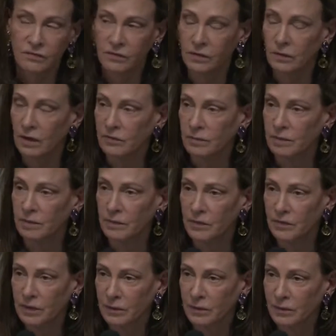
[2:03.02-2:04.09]
a few other people
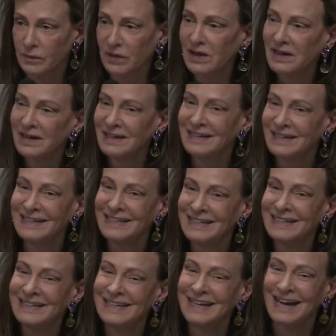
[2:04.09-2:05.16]
that will
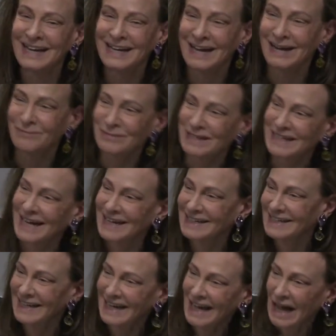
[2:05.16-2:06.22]
come to light,
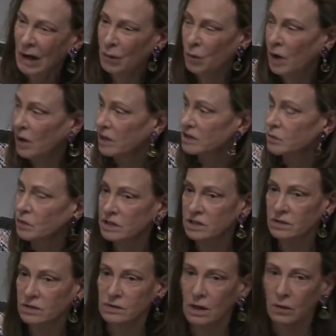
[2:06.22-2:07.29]
whereas we
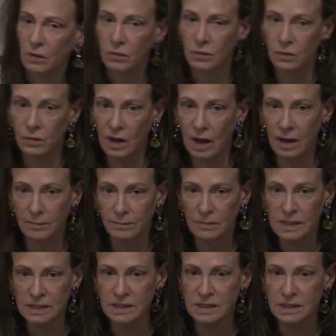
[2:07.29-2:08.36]
do know who um,
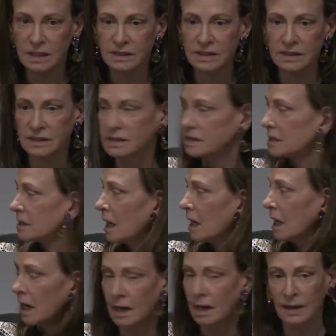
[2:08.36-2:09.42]
Missus Clinton's
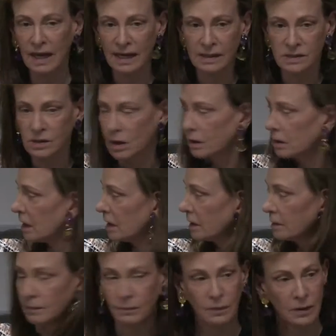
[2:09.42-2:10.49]
uh, aides are. Like
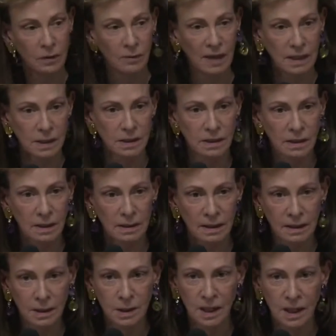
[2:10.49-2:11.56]
you mentioned,
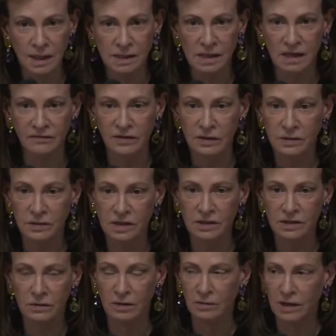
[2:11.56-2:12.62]
Jake Sullivan, who's
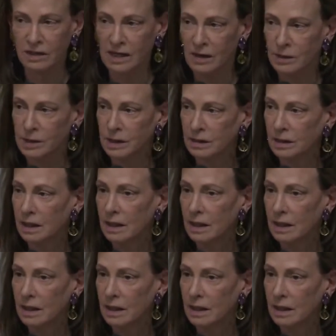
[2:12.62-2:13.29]
extremely intelligent